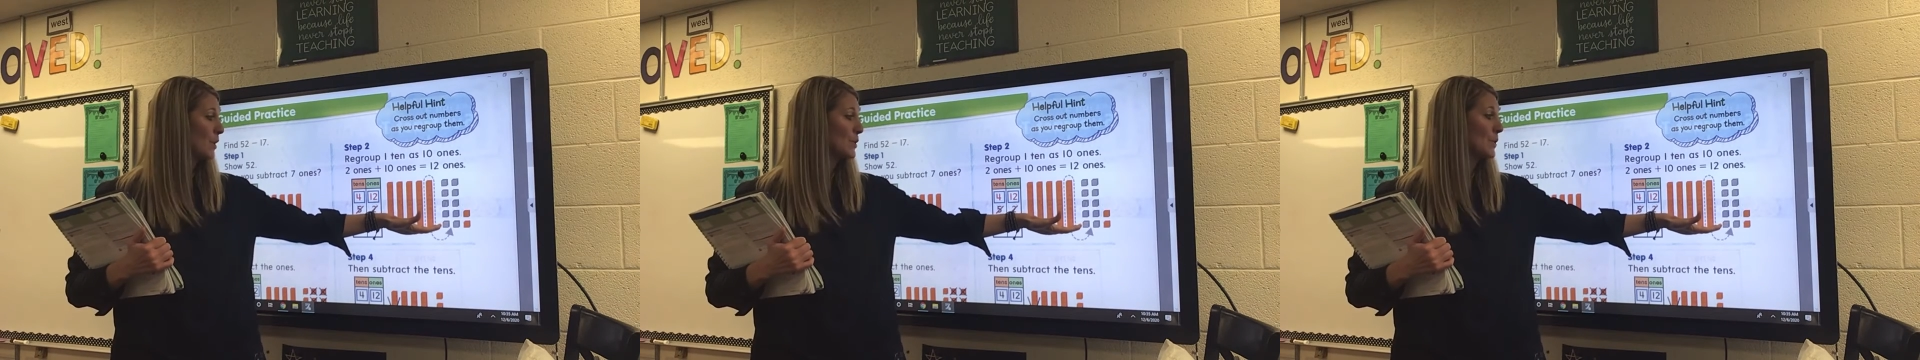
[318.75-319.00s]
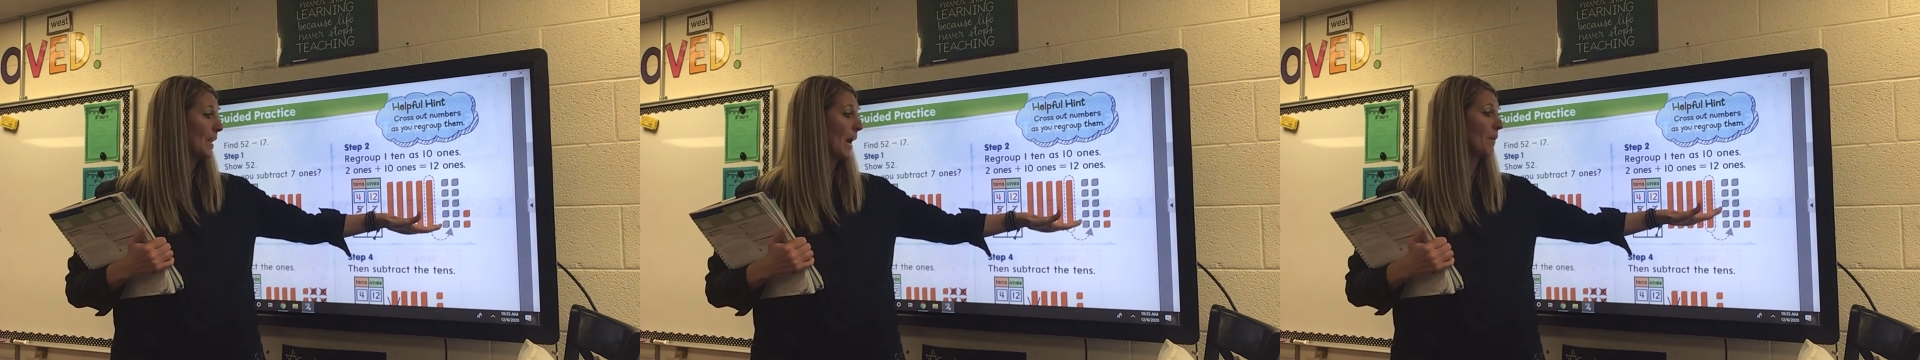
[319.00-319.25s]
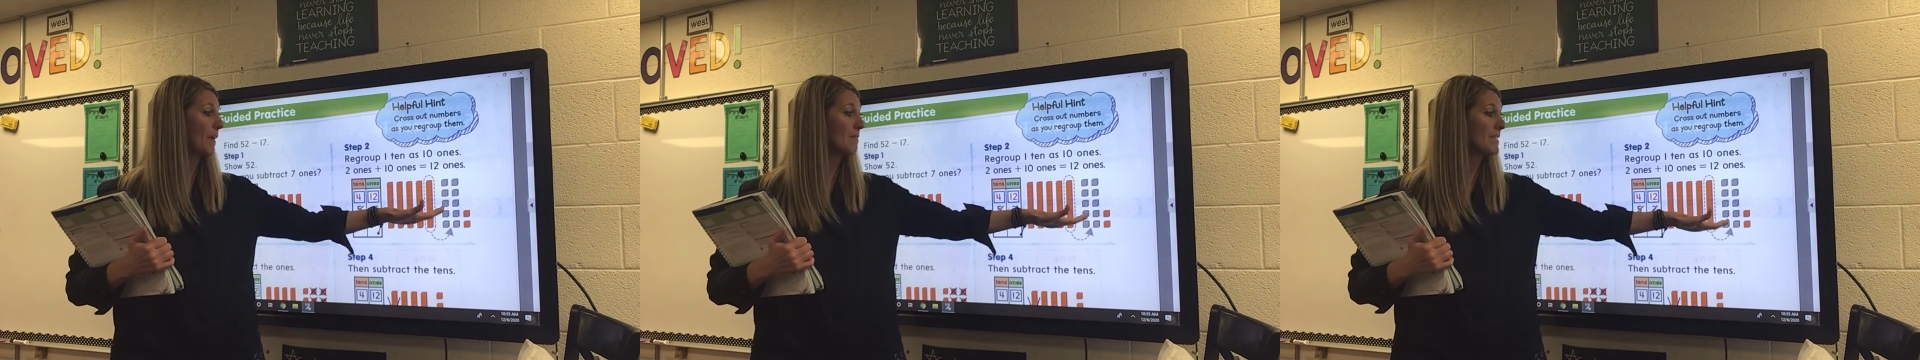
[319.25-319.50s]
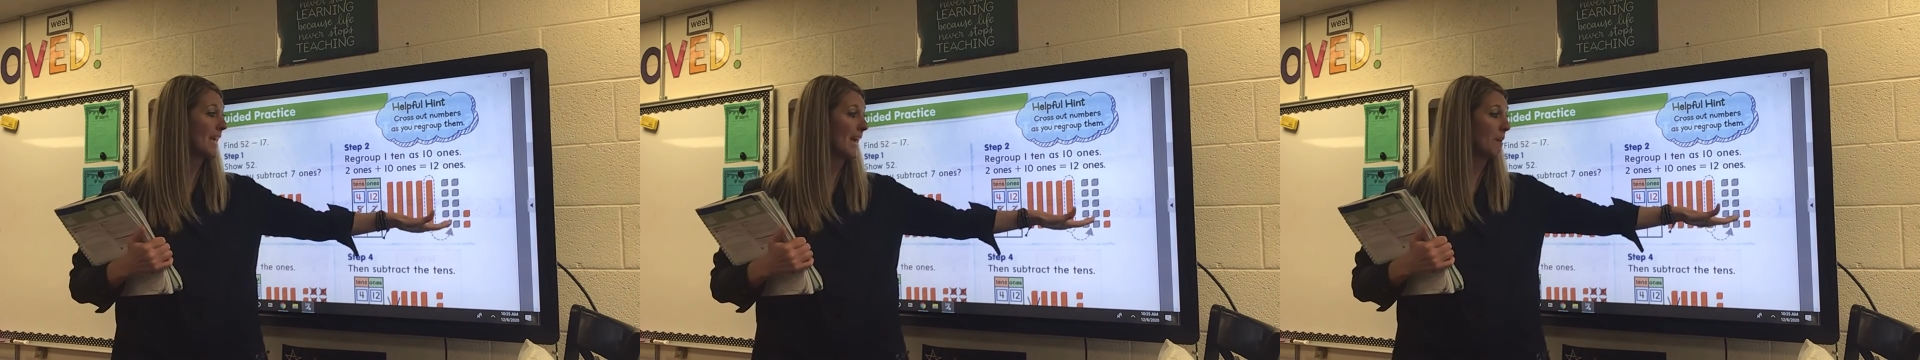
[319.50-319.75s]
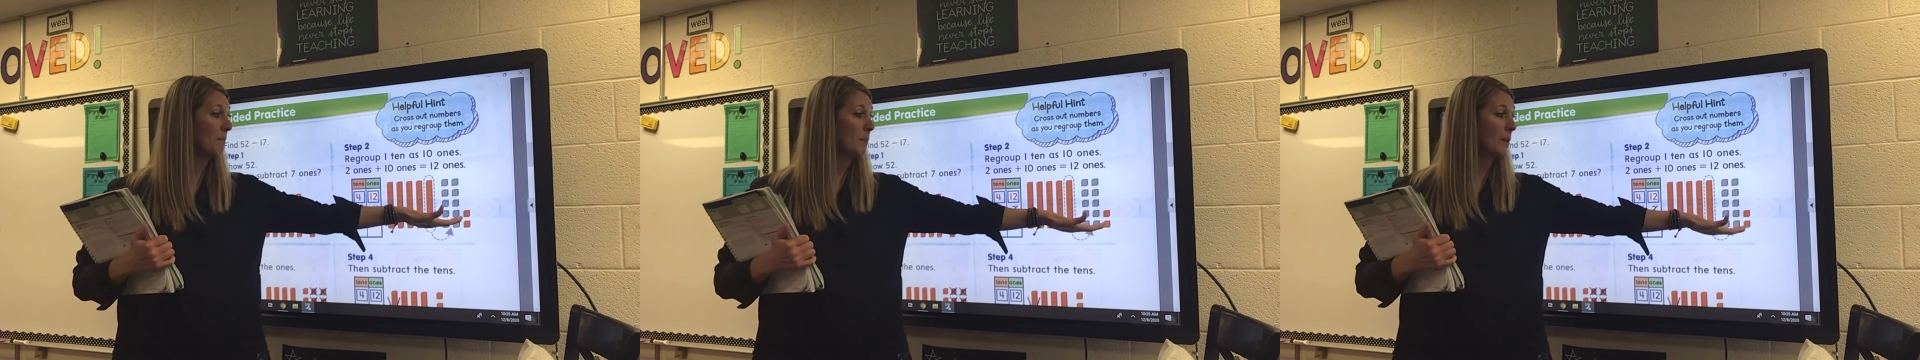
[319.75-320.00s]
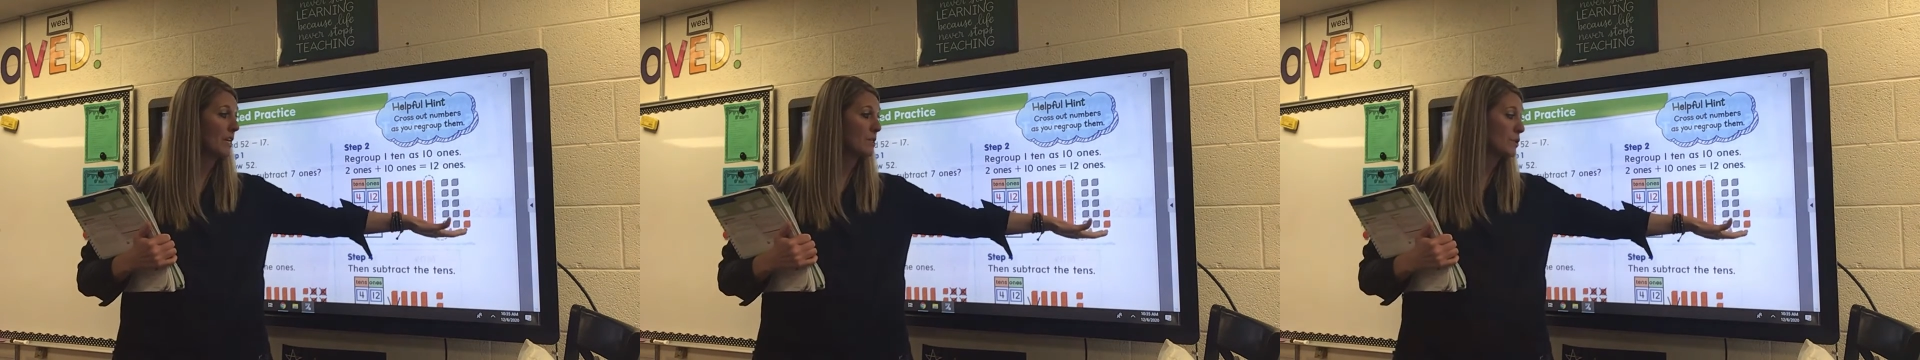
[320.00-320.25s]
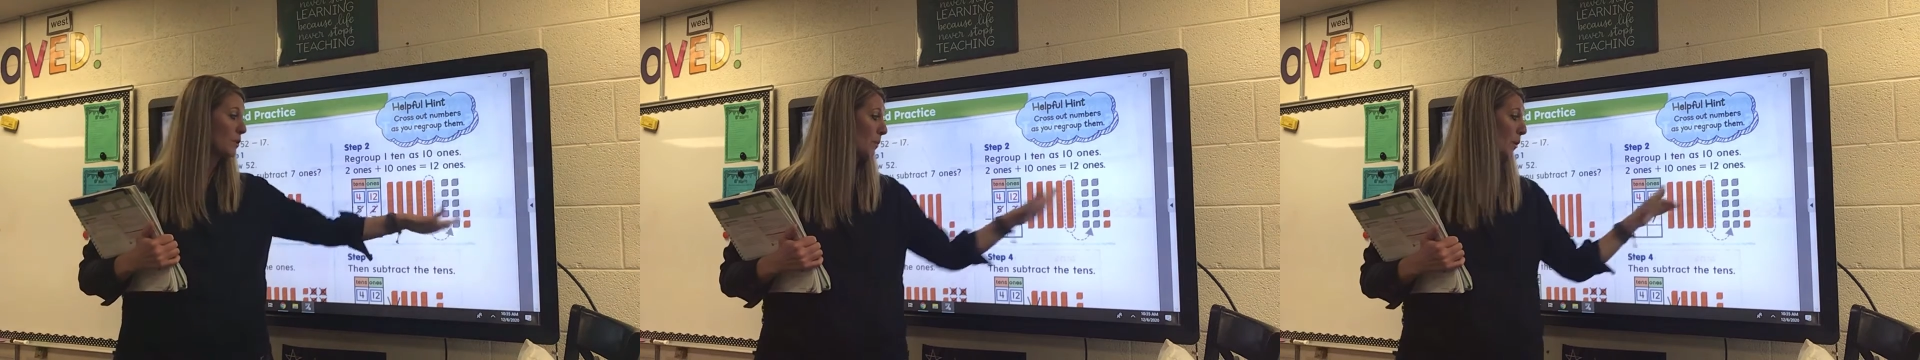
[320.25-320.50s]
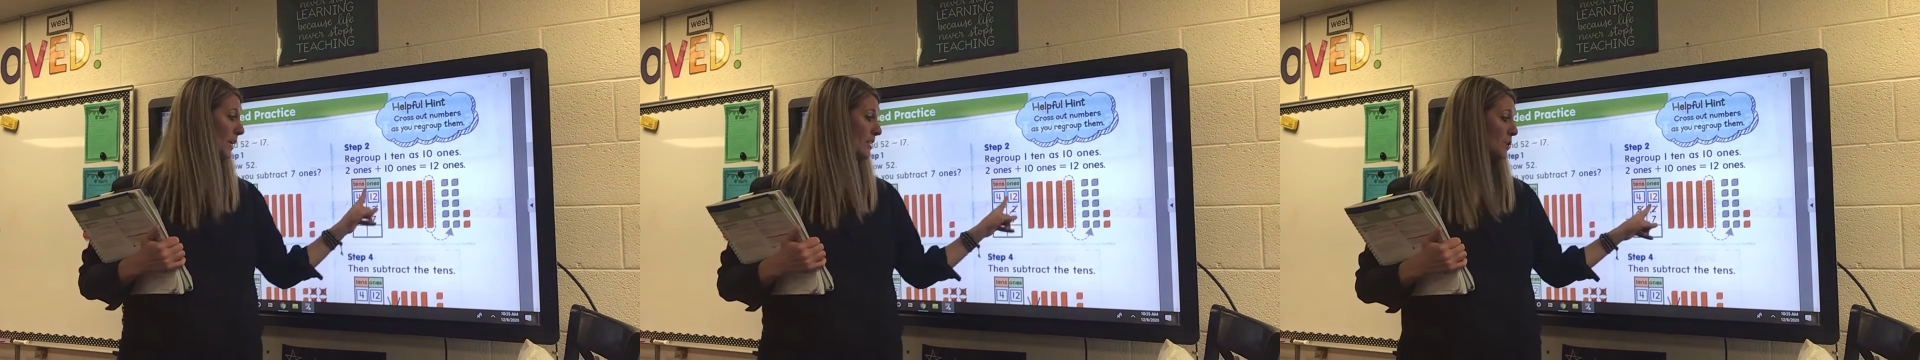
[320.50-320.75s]
So now we have 10 plus 2
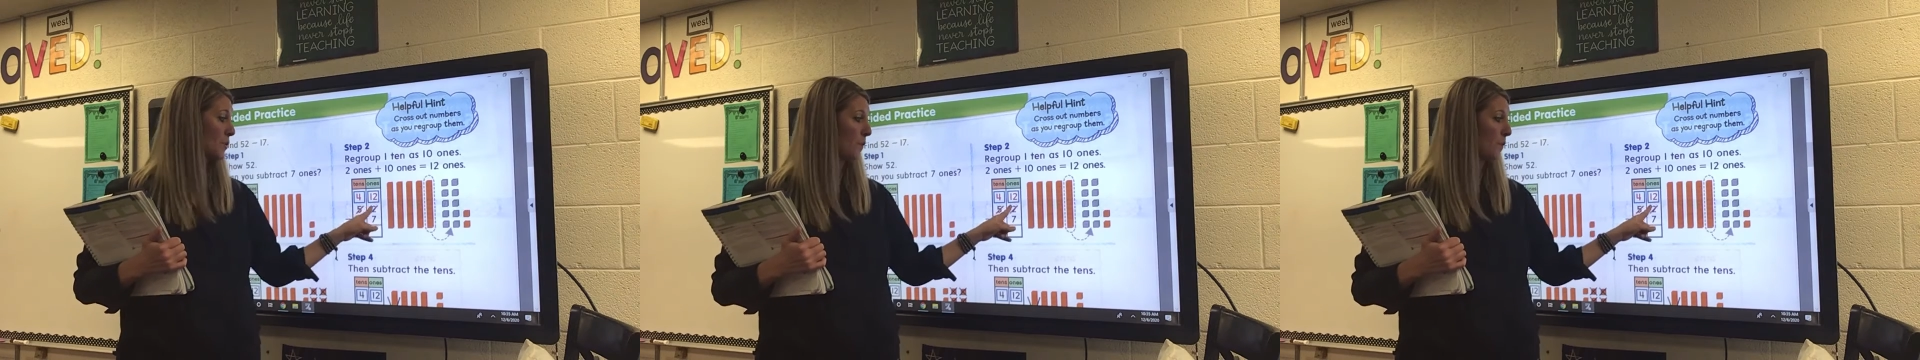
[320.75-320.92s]
more is